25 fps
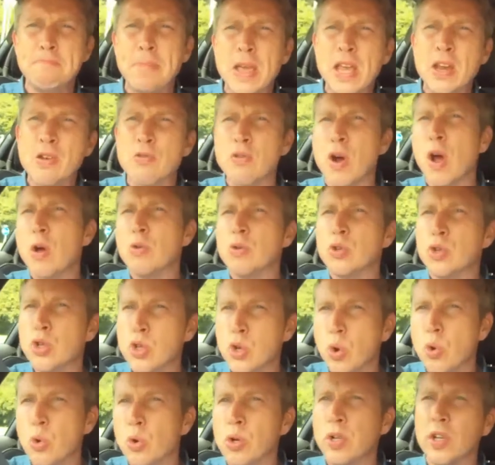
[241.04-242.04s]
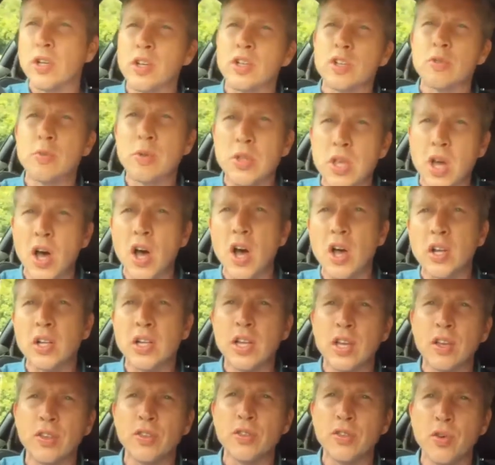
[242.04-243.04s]
B-road dawdlers with hardly a
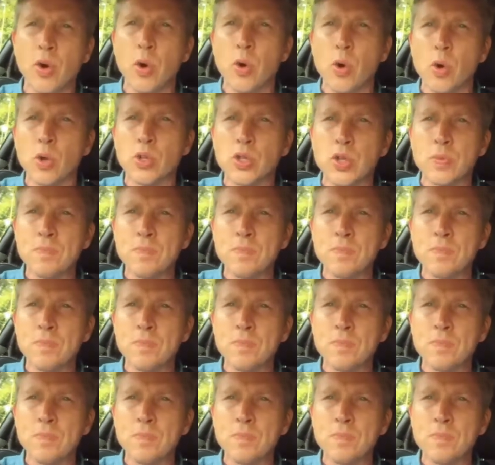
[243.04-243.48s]
thought,